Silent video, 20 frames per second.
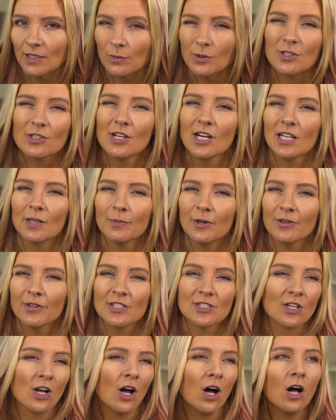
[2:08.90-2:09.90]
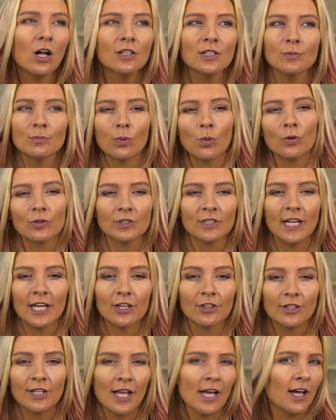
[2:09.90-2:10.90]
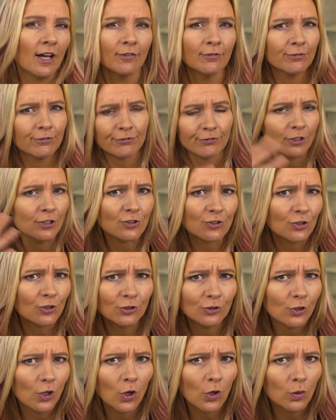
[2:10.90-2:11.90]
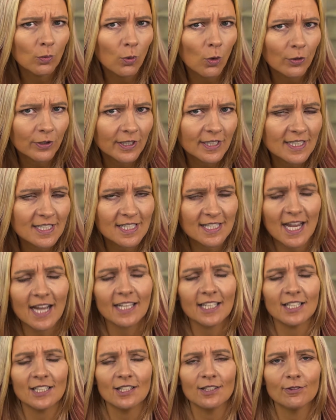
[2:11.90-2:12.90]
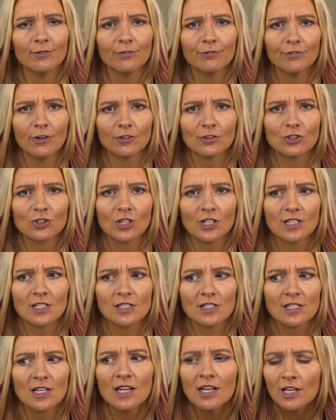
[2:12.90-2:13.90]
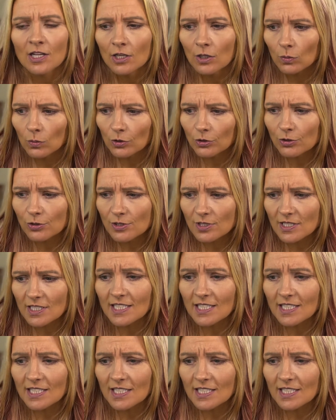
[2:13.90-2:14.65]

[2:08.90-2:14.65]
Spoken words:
we'll talk about this all-important area of frontal lobe or executive functions. Well, who's the